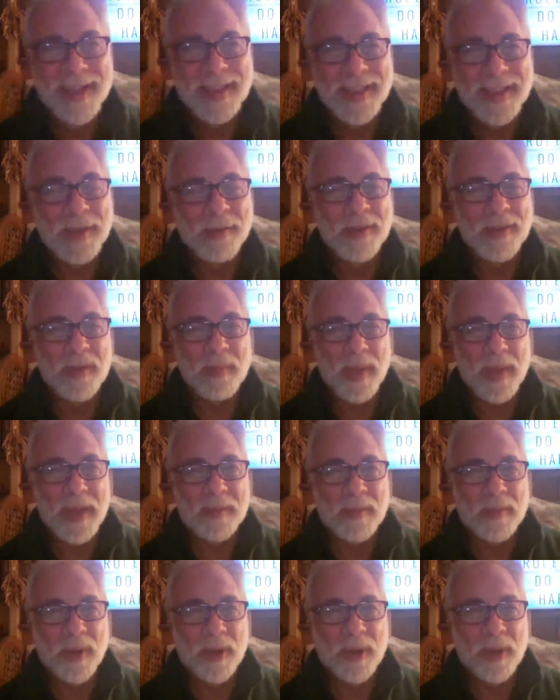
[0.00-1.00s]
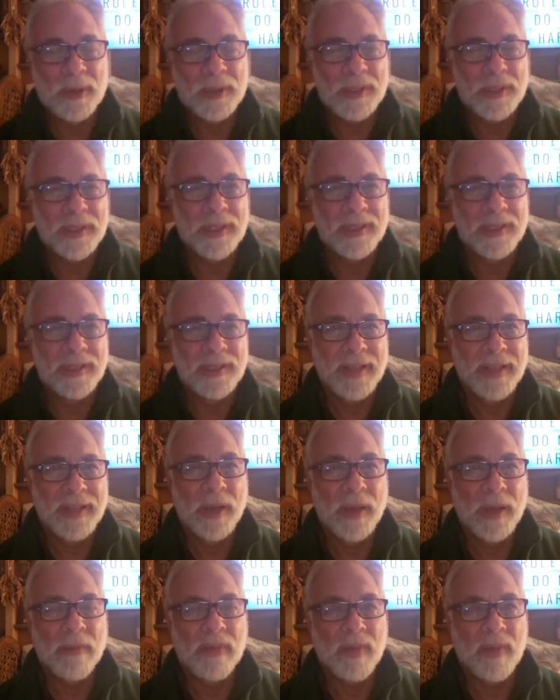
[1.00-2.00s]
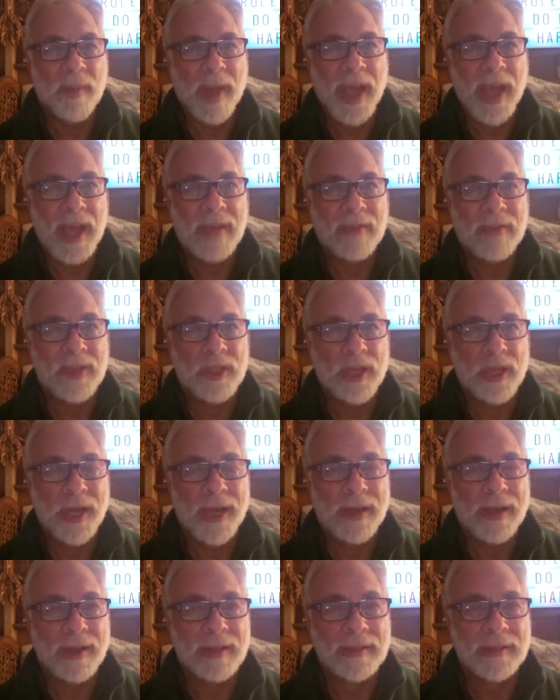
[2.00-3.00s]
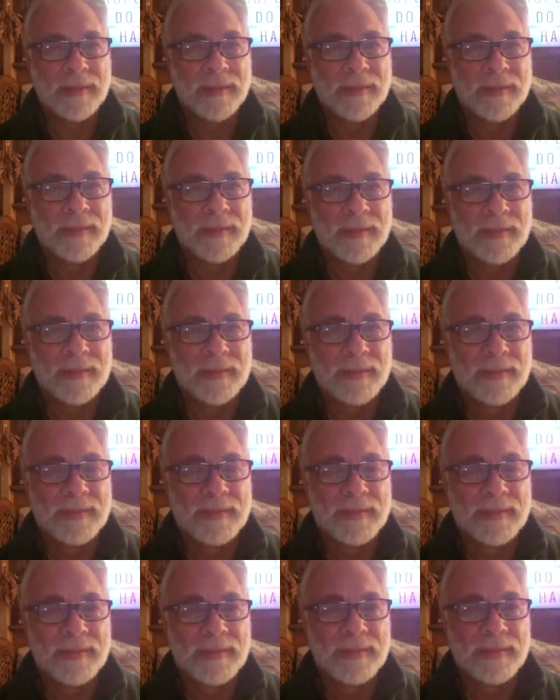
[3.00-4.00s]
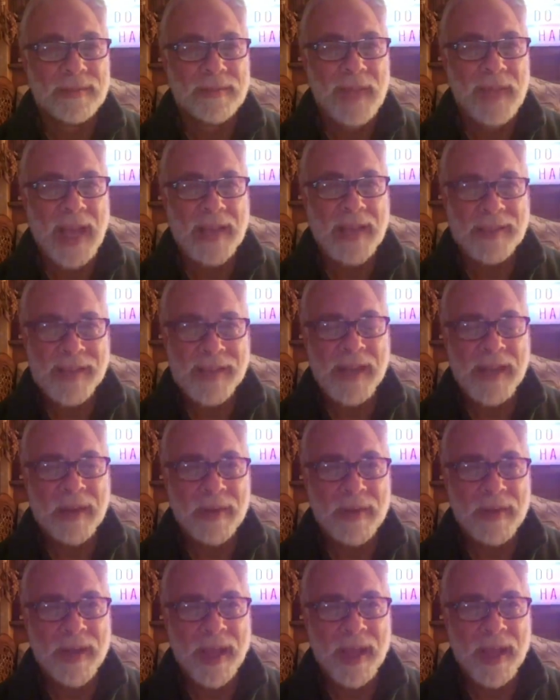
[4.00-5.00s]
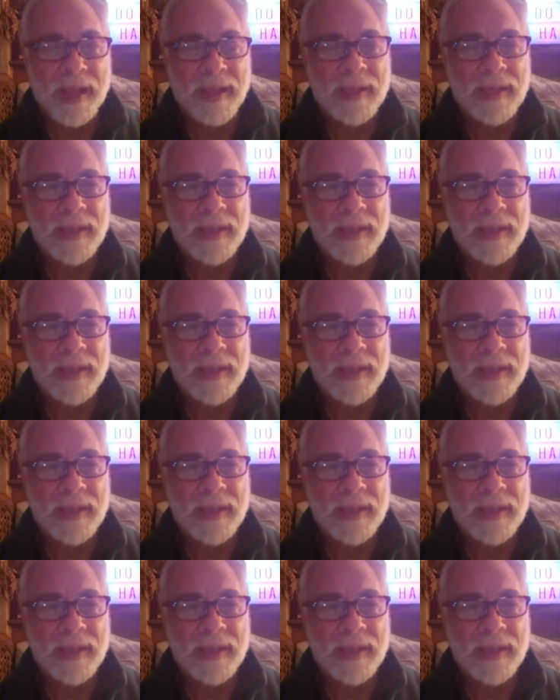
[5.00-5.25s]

they go on the bedpost, they go over the back of a chair at the end of the day.